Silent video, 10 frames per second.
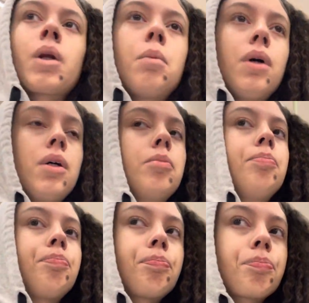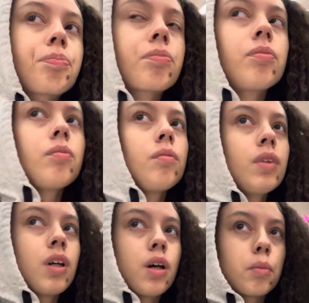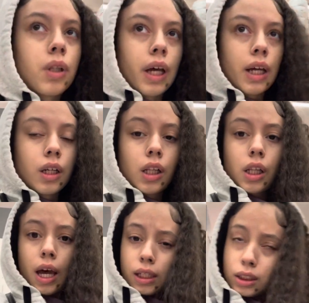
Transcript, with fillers: But I'm glad class